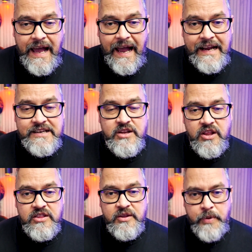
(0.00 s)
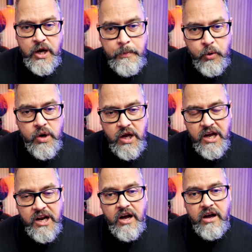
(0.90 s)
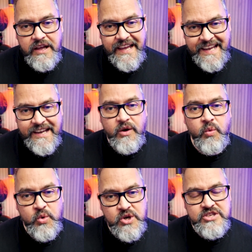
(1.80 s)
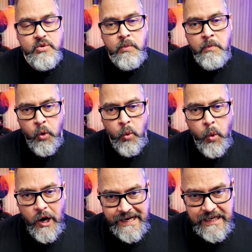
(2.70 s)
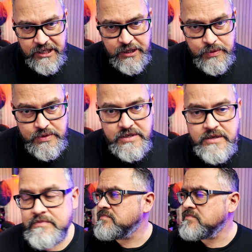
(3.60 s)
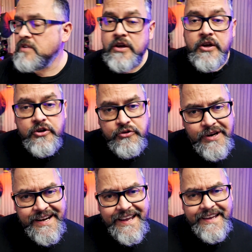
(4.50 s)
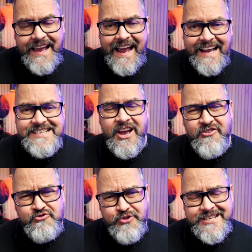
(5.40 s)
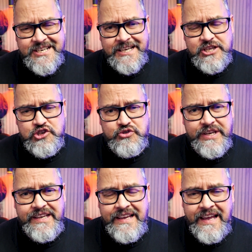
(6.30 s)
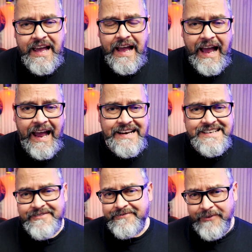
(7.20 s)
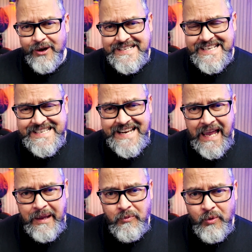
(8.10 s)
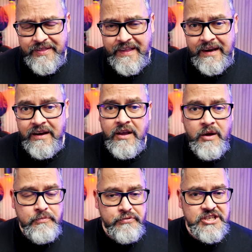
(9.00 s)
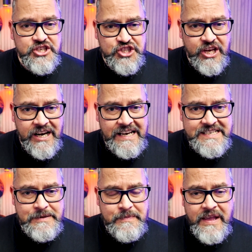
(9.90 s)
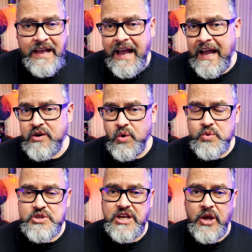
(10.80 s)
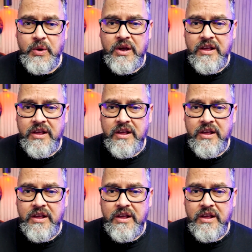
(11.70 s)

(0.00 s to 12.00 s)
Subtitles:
and the purple colour ink was more widely used. Green ink has a rich history and finds its name within British journalism and also